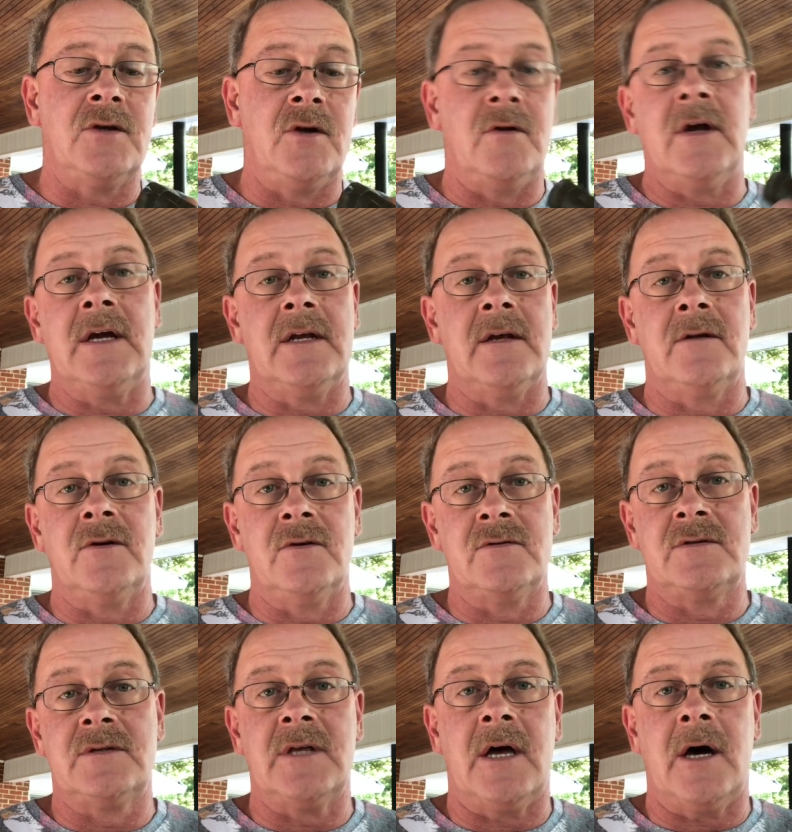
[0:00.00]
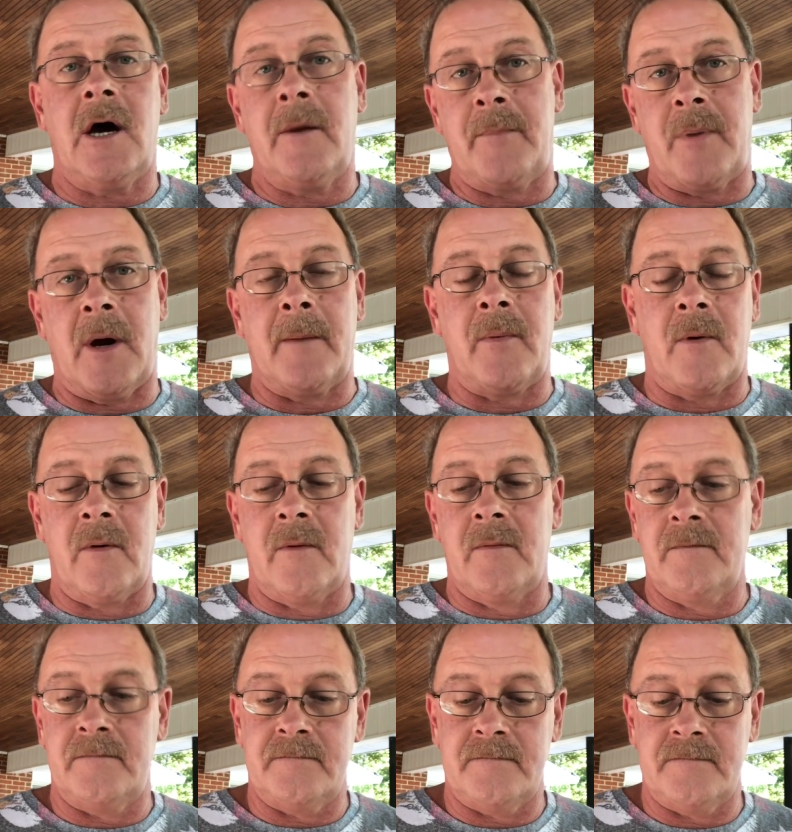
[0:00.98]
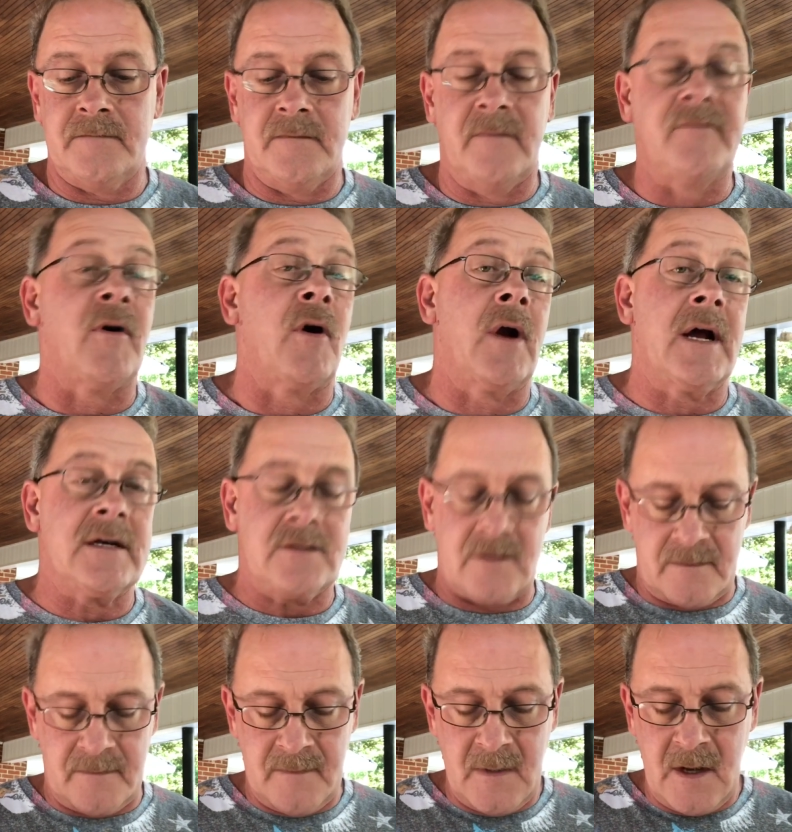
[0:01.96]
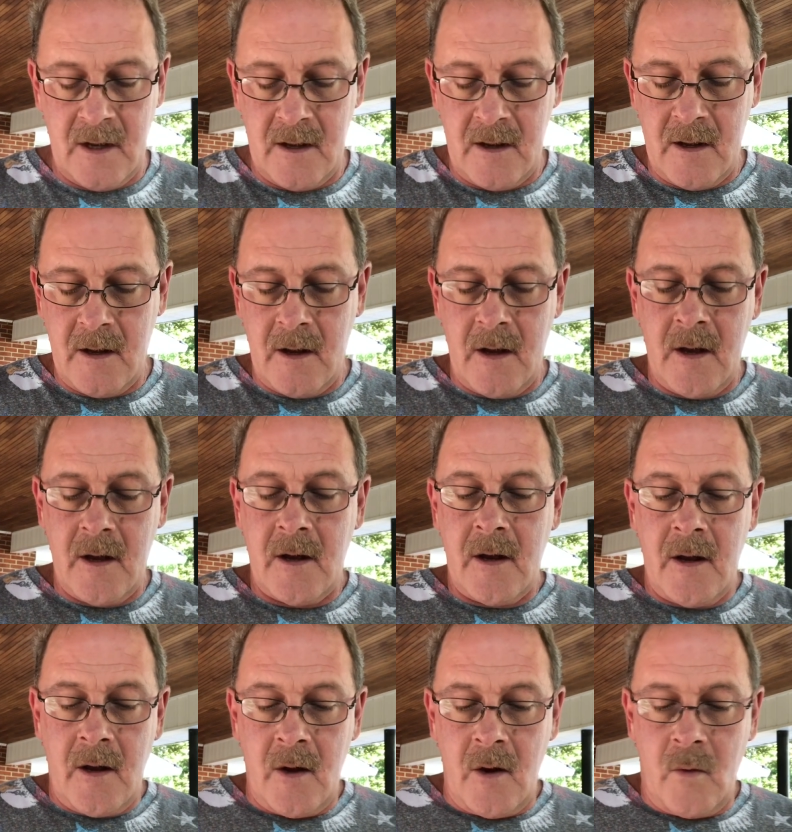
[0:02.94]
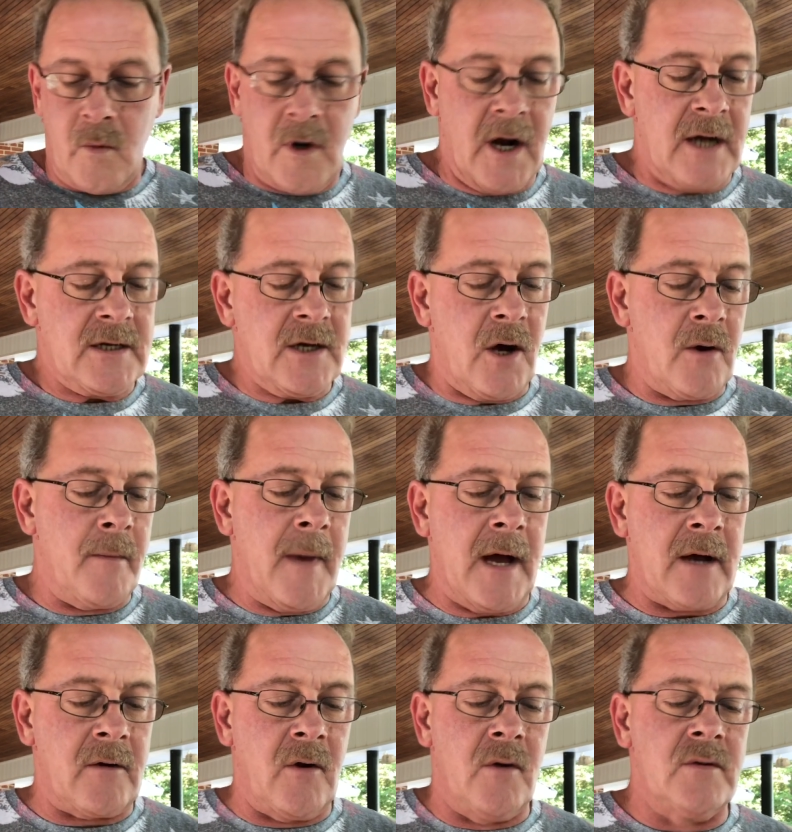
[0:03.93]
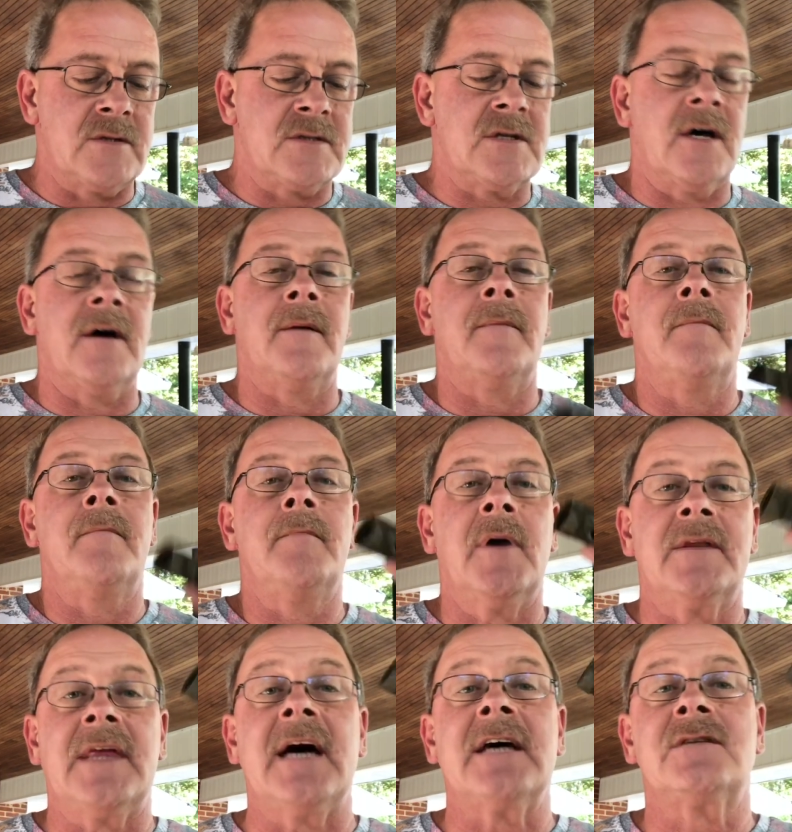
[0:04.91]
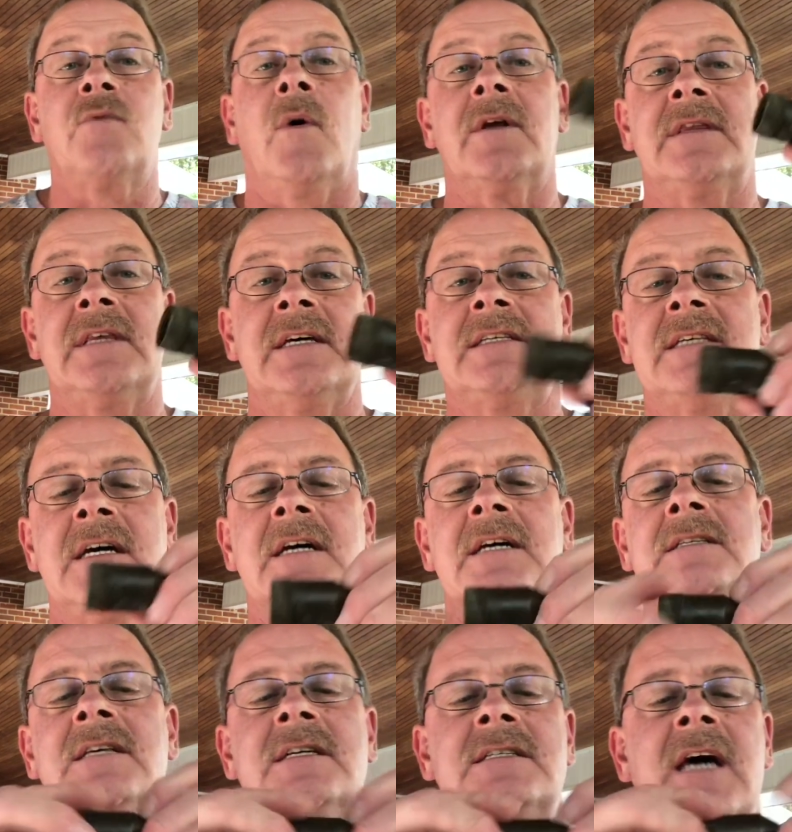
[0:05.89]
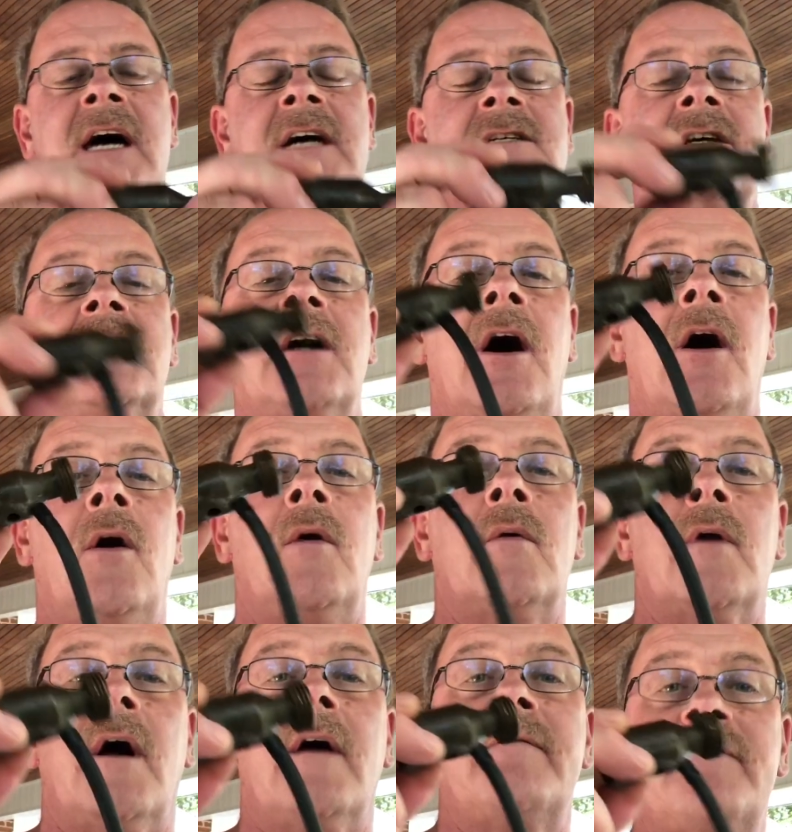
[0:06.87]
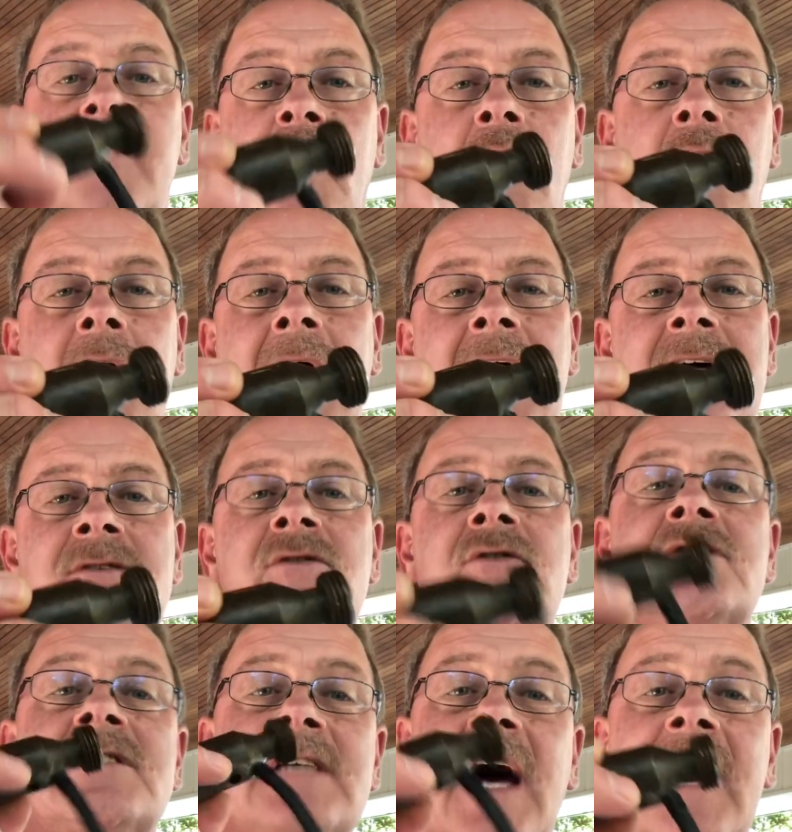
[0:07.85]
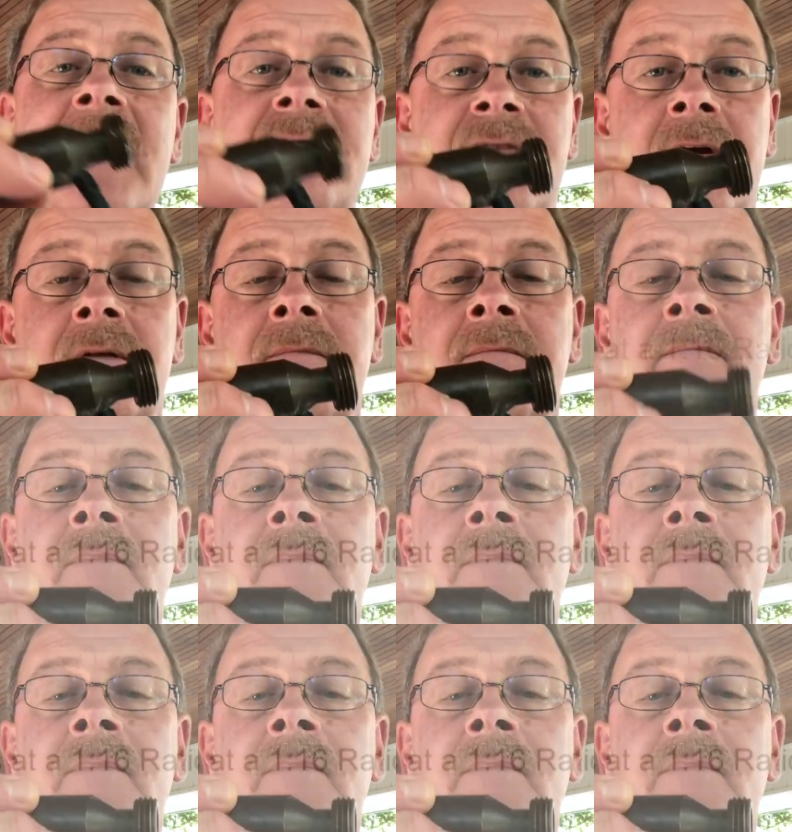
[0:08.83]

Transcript: you need to use a proper fertilizer. We're not talking about growing stuff, but that's what this is. It's actually called a fertilizer siphon.